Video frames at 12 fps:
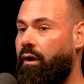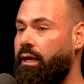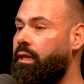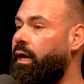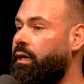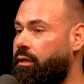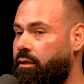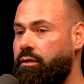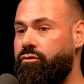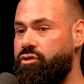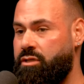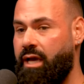Right? Like,
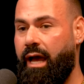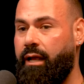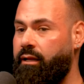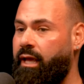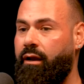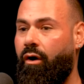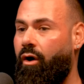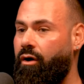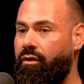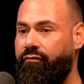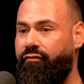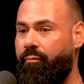you just got hit hard
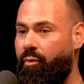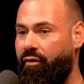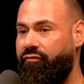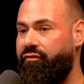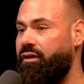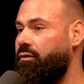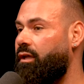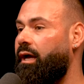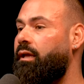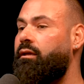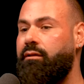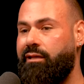on the football field,
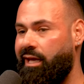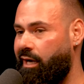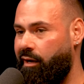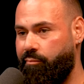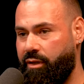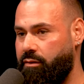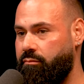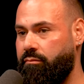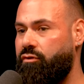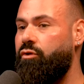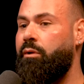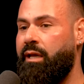like, get up and do it